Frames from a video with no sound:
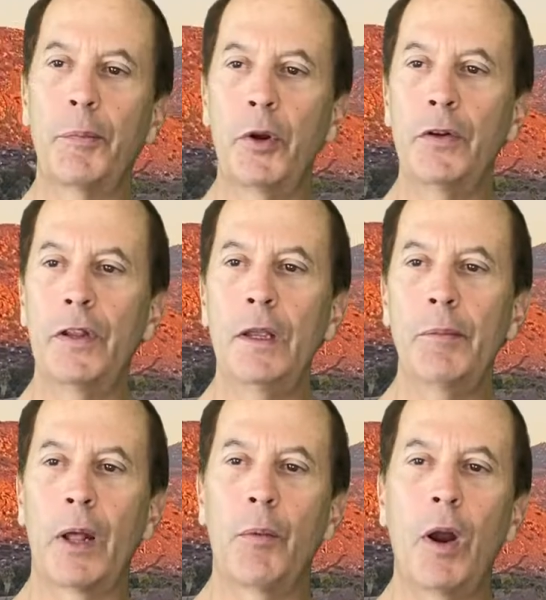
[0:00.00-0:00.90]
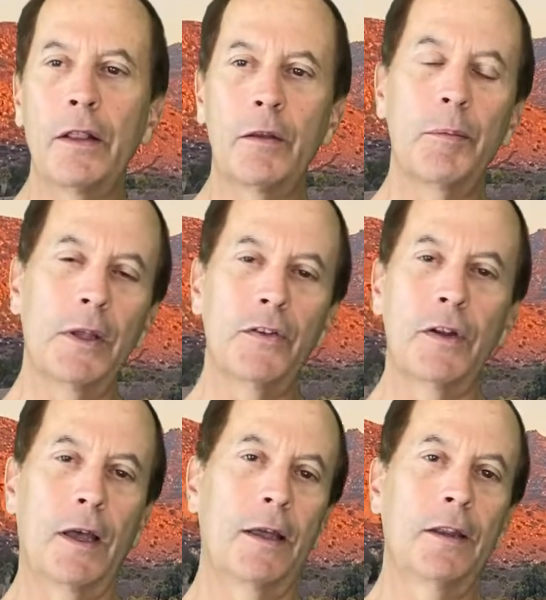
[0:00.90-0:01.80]
protein, but I wanted to mention
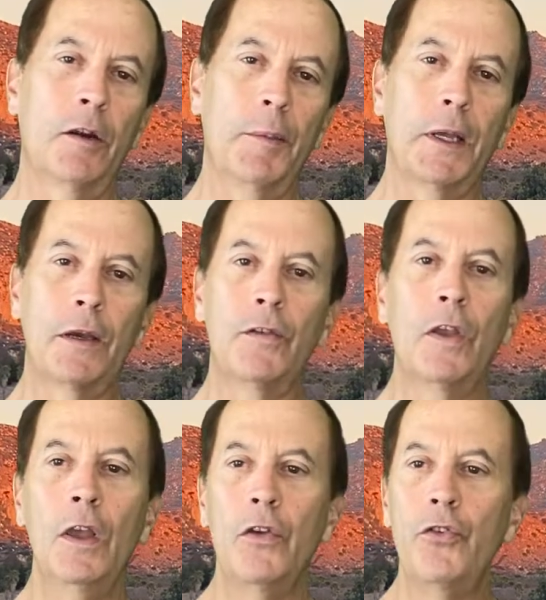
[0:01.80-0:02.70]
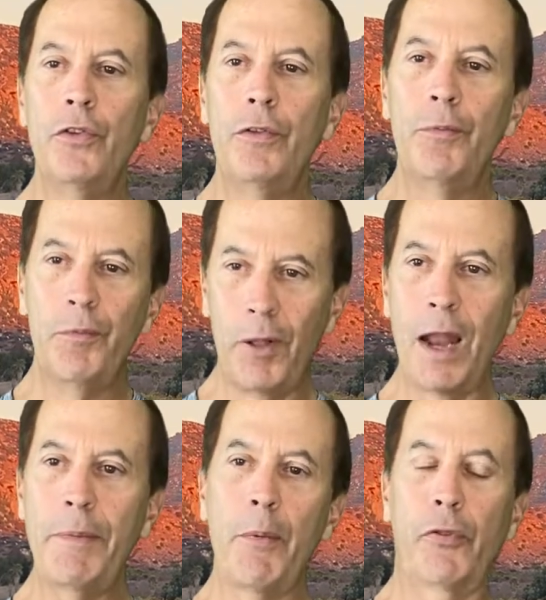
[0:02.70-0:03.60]
it on here because a
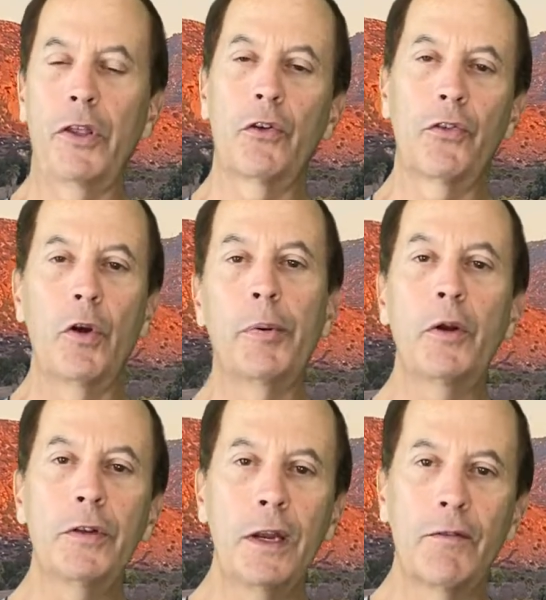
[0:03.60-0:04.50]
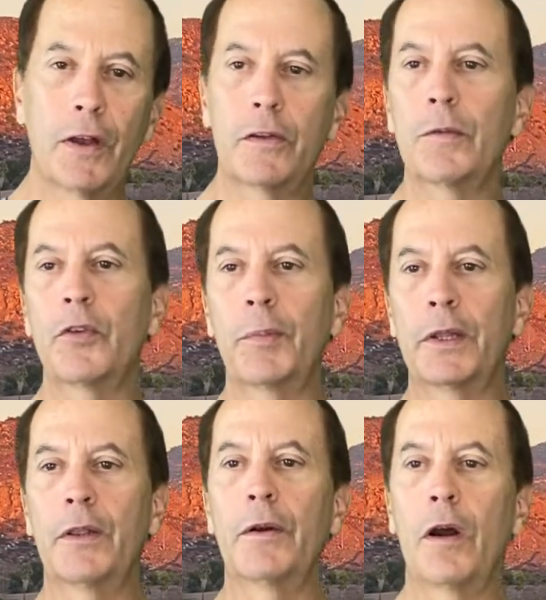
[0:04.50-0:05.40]
lot of people think there's no protein in vegetables,
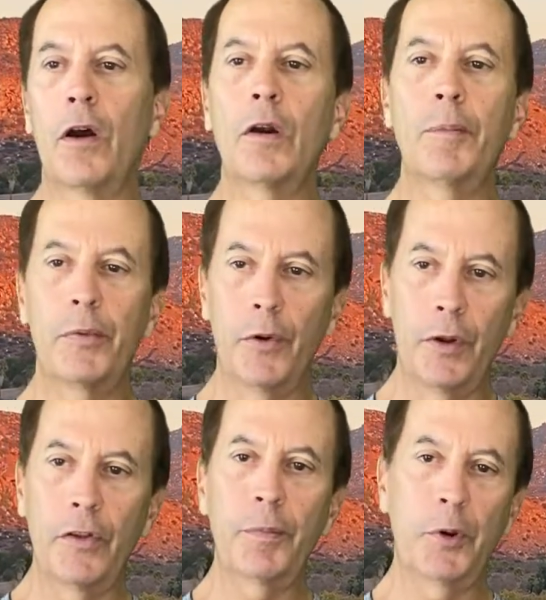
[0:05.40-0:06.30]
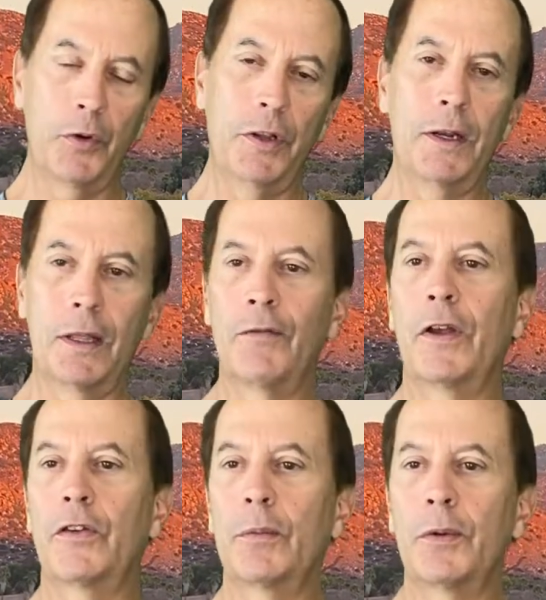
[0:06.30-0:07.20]
but there is protein in
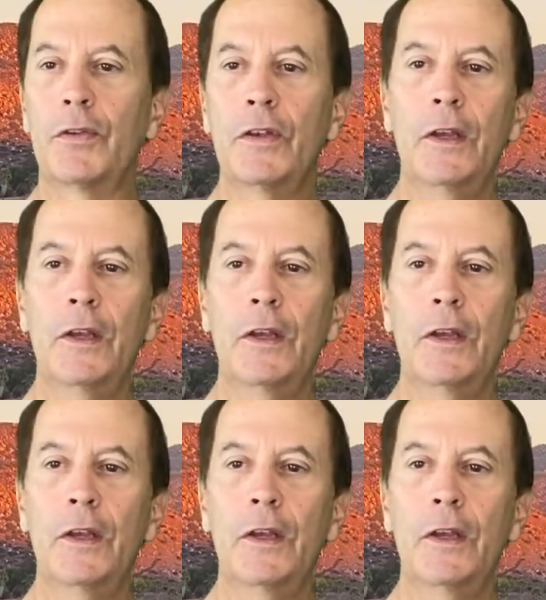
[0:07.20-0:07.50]
vegetables.